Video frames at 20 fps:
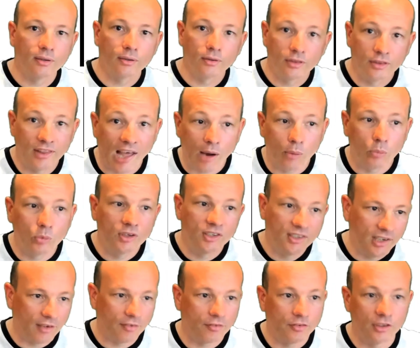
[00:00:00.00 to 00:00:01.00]
that would
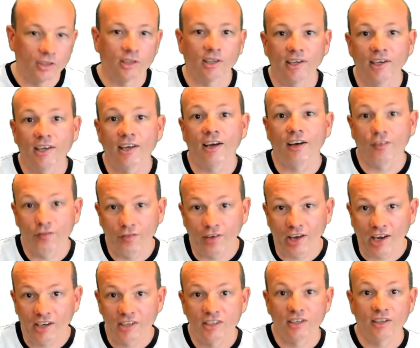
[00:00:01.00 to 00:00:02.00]
definitely
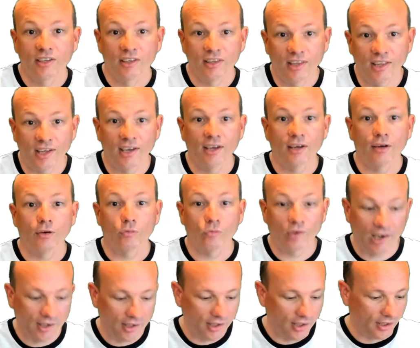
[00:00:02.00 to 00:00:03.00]
affect their
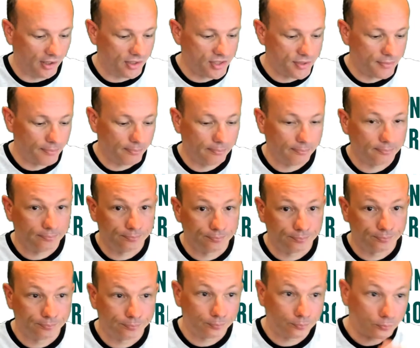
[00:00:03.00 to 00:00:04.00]
rankings.
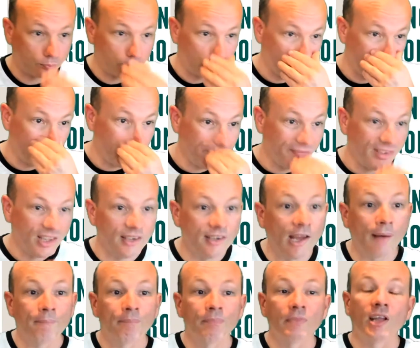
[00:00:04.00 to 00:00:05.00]

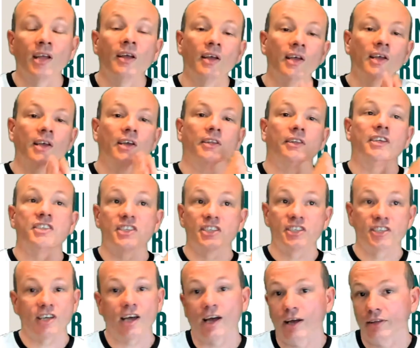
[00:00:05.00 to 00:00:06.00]
Now, this
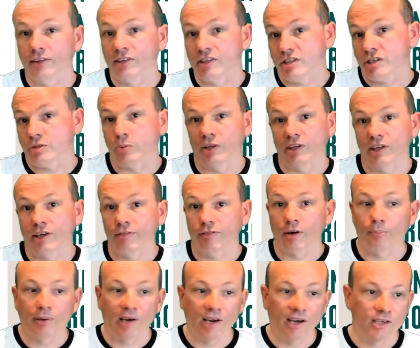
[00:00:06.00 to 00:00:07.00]
is what their
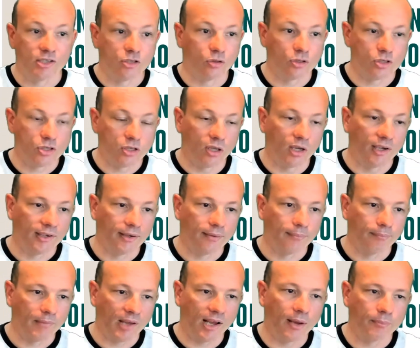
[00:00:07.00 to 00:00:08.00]
front page looks like.
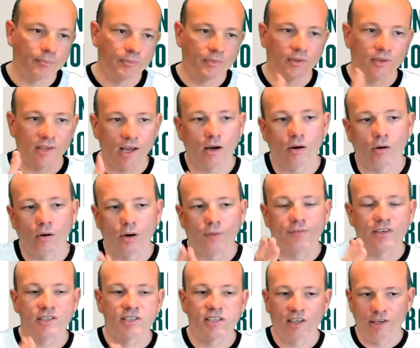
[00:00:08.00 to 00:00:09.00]
Now,
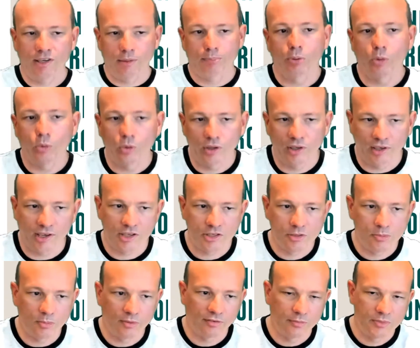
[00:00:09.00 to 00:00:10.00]
obviously, important
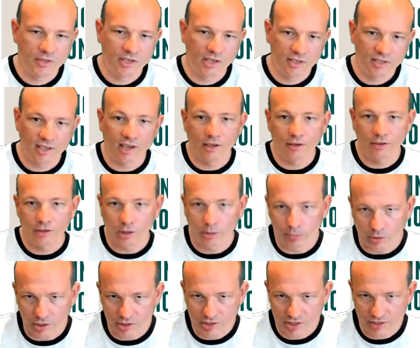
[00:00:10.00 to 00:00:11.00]
announcement from Sizzler. No
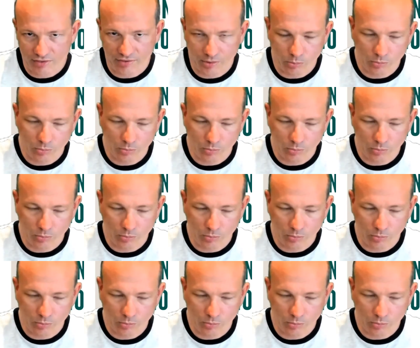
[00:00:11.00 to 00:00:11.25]
prizes for